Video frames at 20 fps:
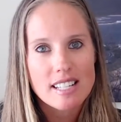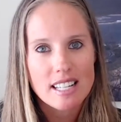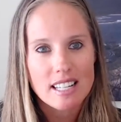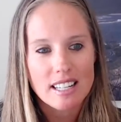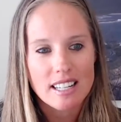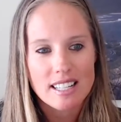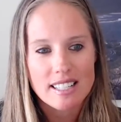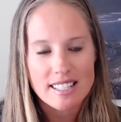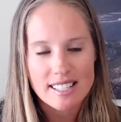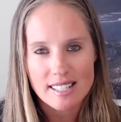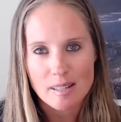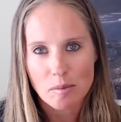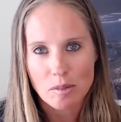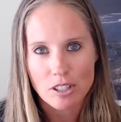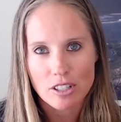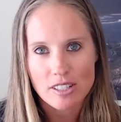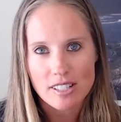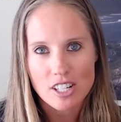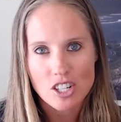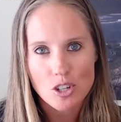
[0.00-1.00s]
in
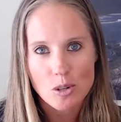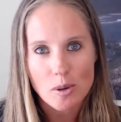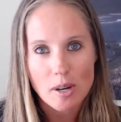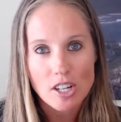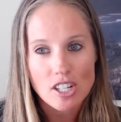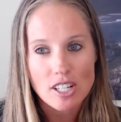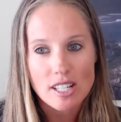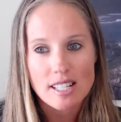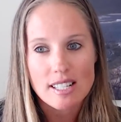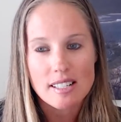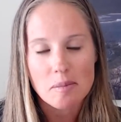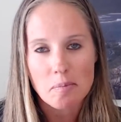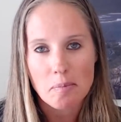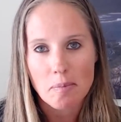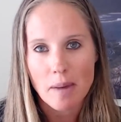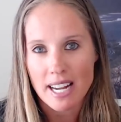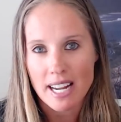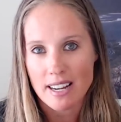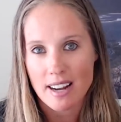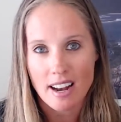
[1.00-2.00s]
similar situations
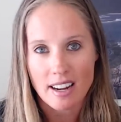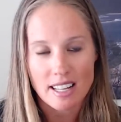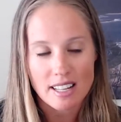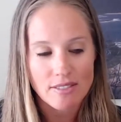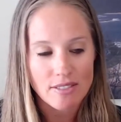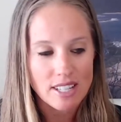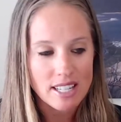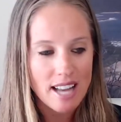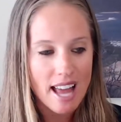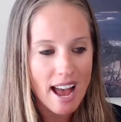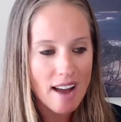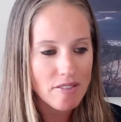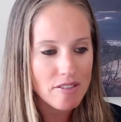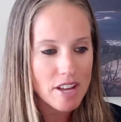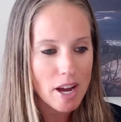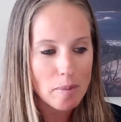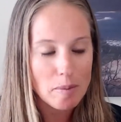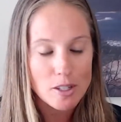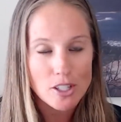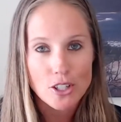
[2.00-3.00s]
might not even have the
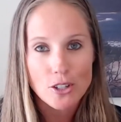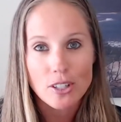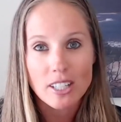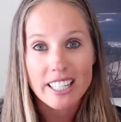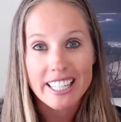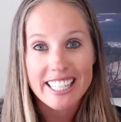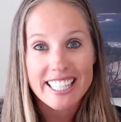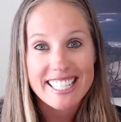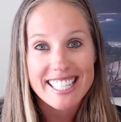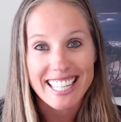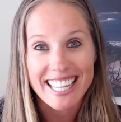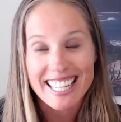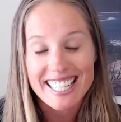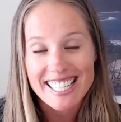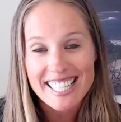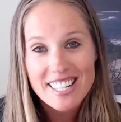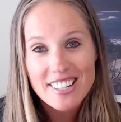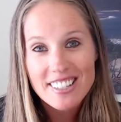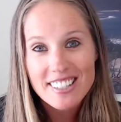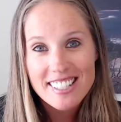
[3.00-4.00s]
opportunity to
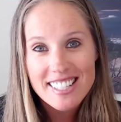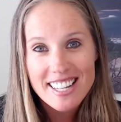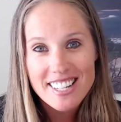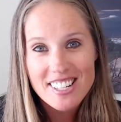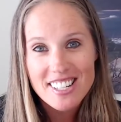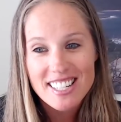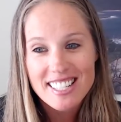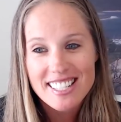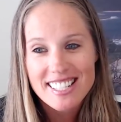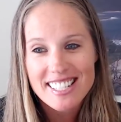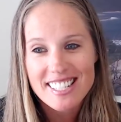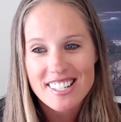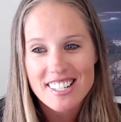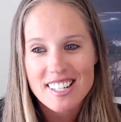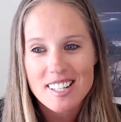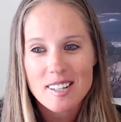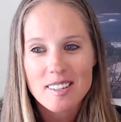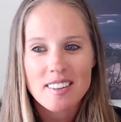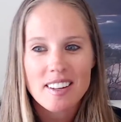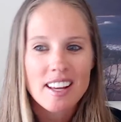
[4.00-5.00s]
consider such a
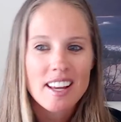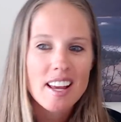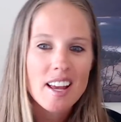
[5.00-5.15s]
decision